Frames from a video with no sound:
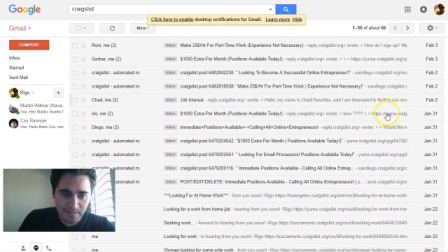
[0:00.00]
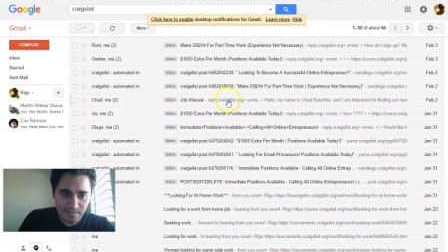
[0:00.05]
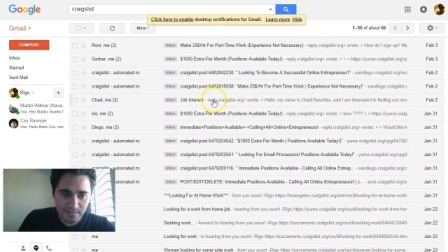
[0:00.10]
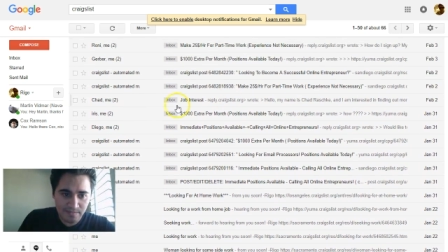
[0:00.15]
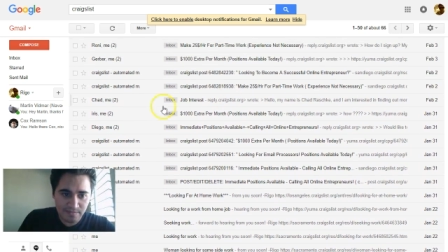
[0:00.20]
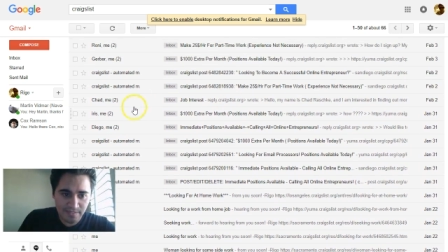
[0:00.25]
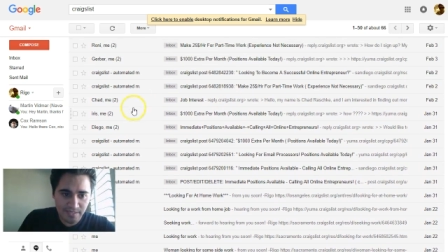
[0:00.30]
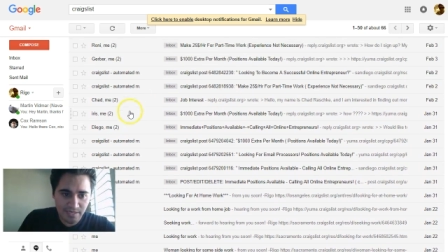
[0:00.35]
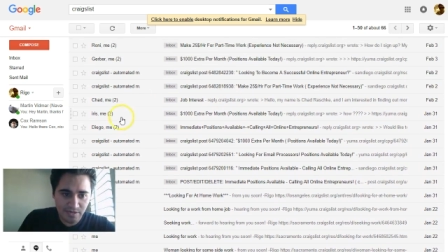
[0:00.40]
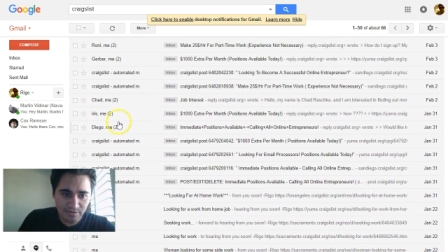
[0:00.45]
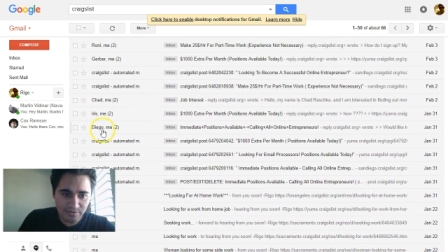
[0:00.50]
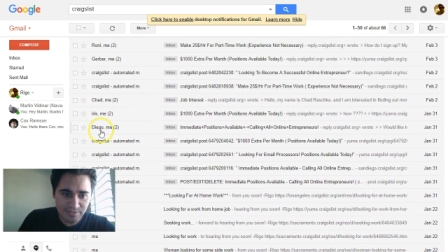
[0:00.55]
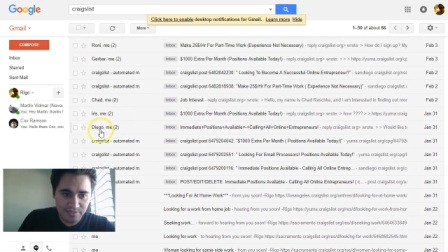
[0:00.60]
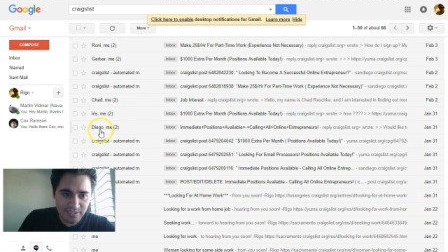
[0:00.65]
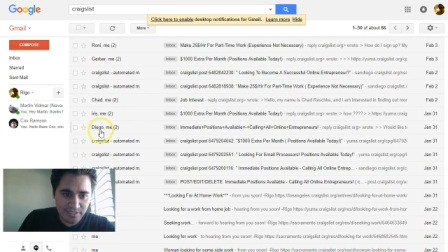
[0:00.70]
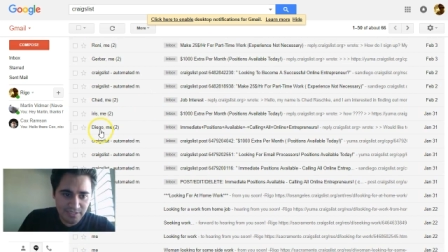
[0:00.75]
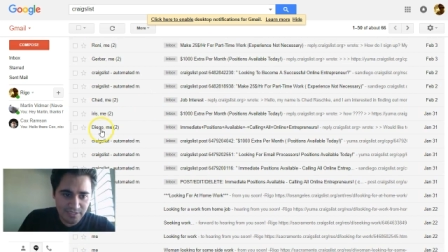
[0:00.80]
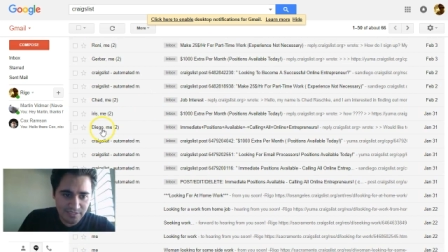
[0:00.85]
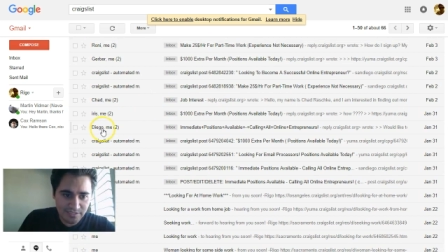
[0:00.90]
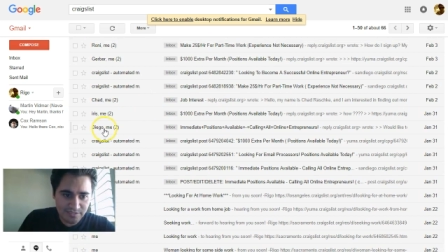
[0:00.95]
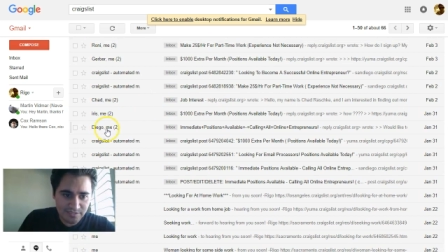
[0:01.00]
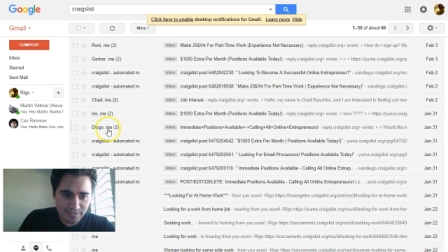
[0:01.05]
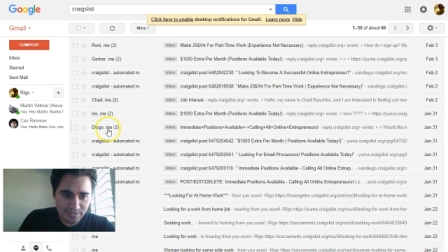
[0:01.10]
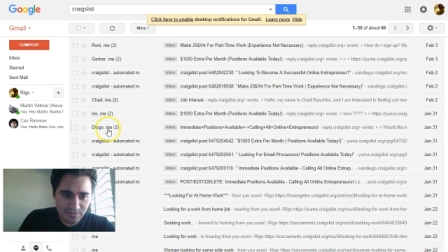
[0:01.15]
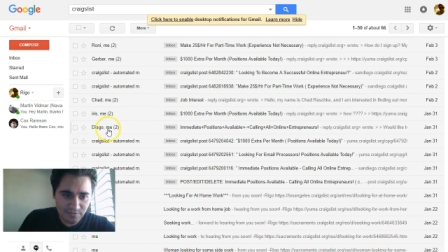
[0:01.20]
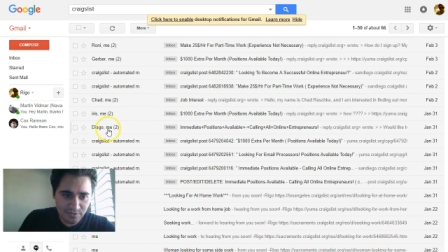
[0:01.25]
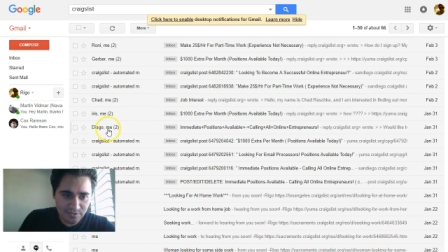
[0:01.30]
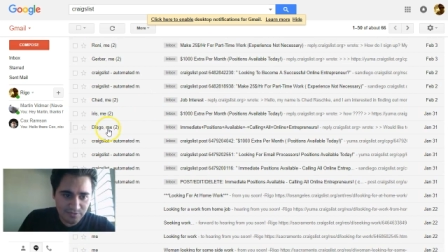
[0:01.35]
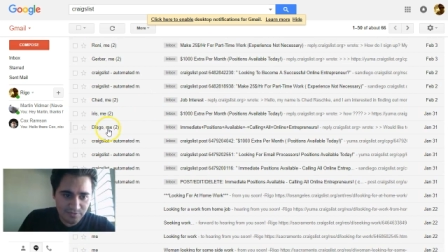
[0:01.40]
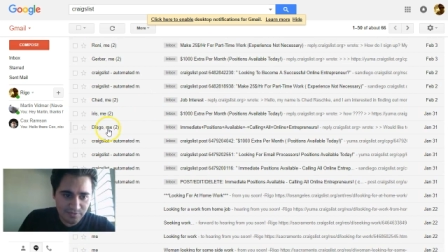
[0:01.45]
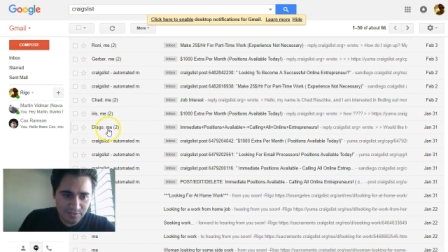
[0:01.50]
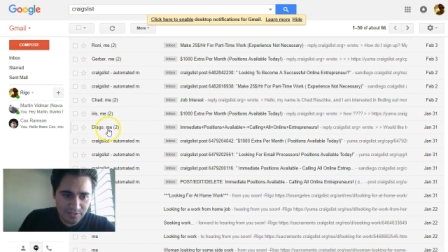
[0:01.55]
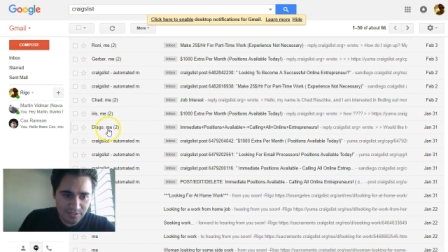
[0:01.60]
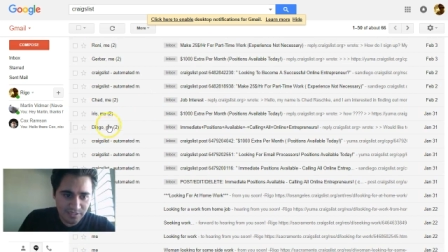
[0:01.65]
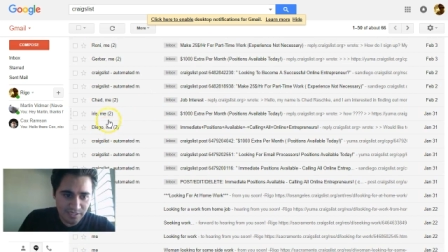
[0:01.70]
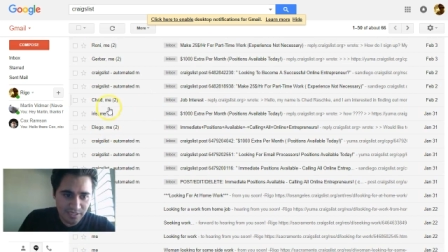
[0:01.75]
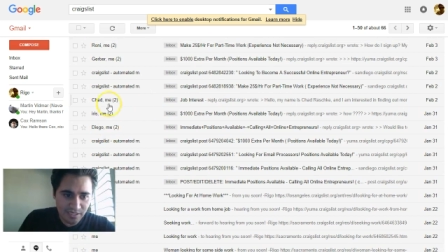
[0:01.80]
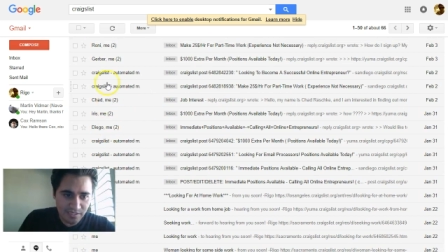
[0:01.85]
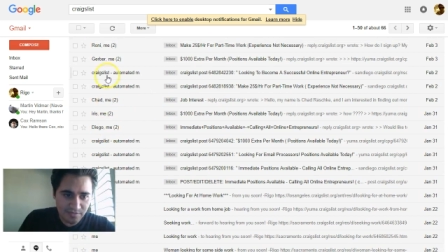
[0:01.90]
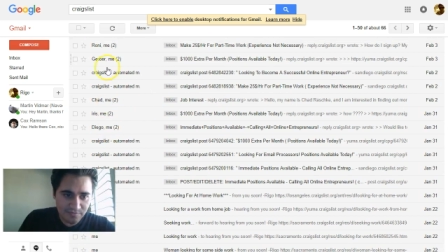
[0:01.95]
Now these, the ones with the
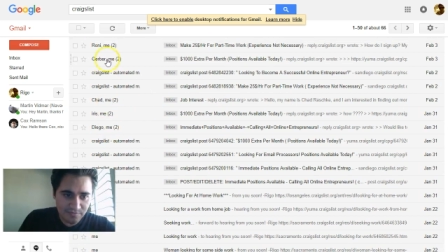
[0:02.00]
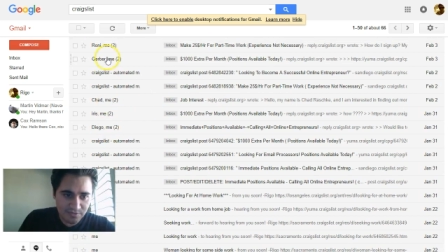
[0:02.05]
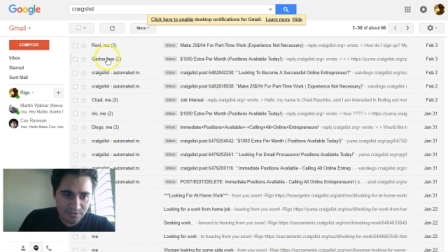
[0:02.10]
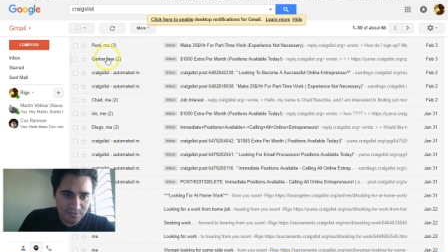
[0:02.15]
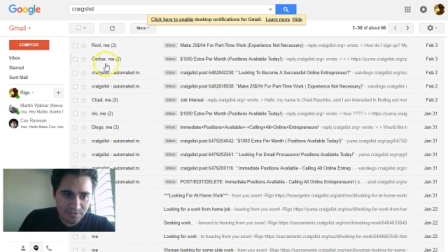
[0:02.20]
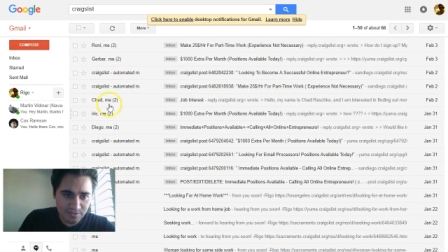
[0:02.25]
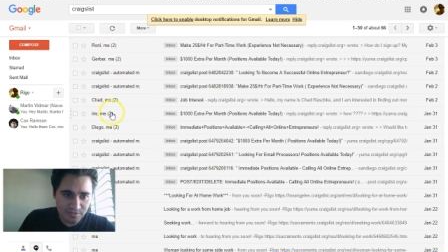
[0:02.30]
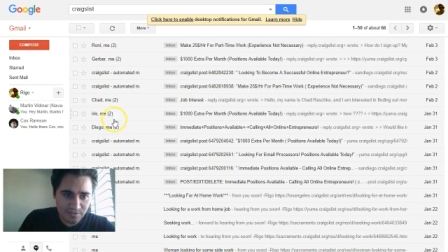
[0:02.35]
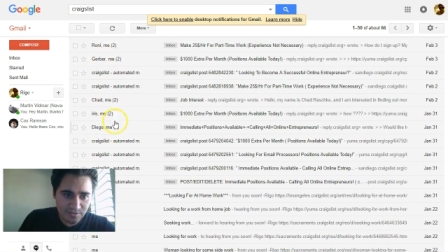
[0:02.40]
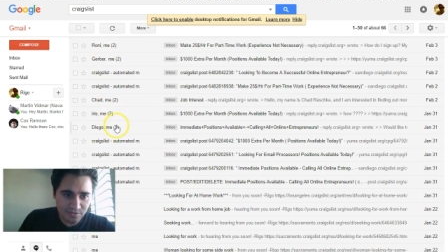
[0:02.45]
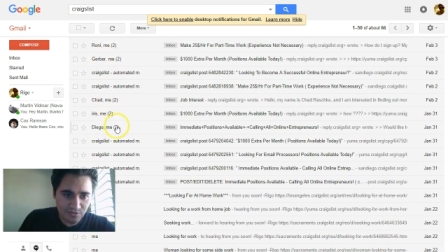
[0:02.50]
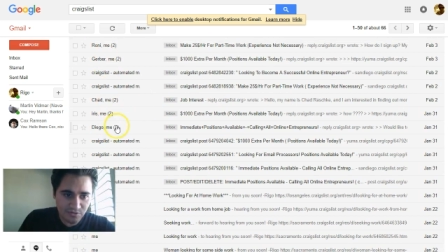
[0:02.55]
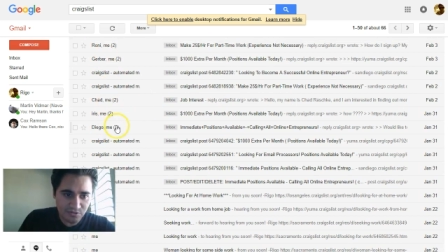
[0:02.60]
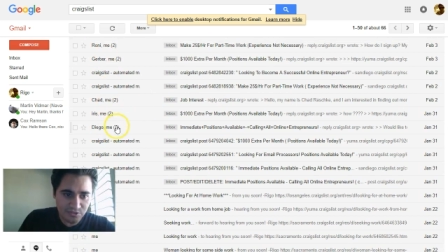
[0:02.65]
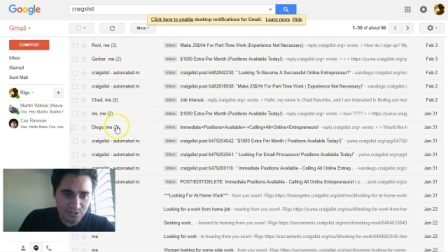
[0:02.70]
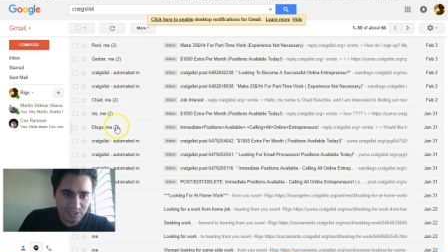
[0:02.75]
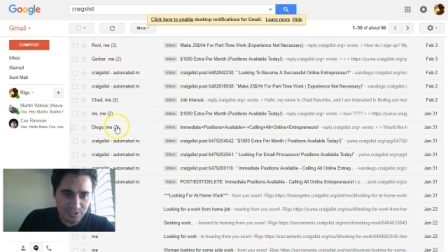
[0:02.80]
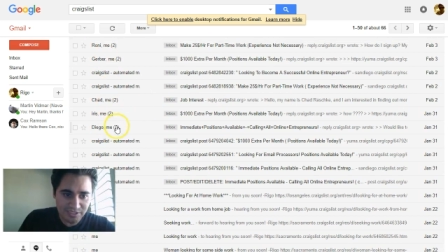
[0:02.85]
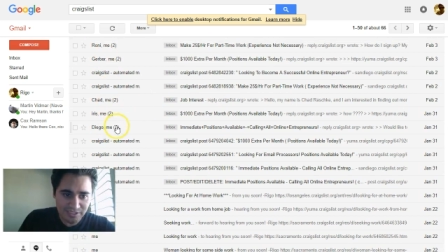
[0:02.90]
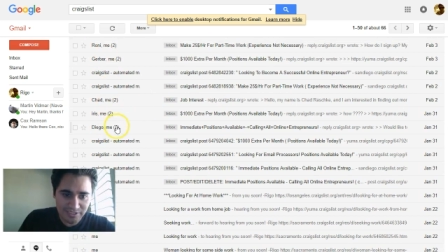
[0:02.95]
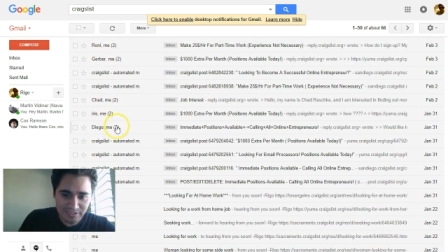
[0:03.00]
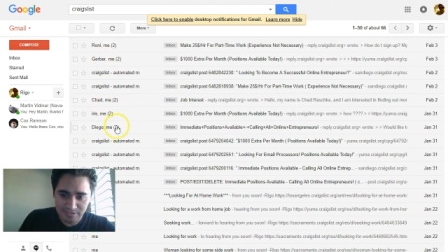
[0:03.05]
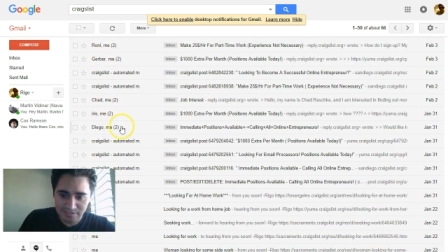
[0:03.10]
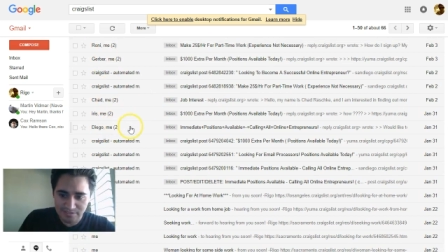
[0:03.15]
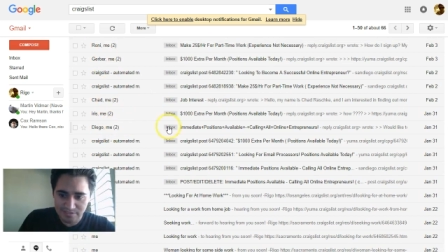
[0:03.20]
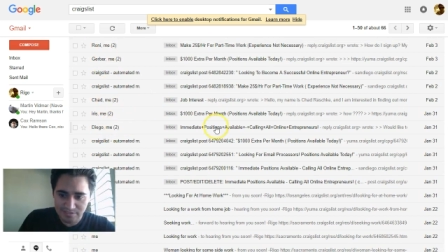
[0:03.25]
names, those are leads.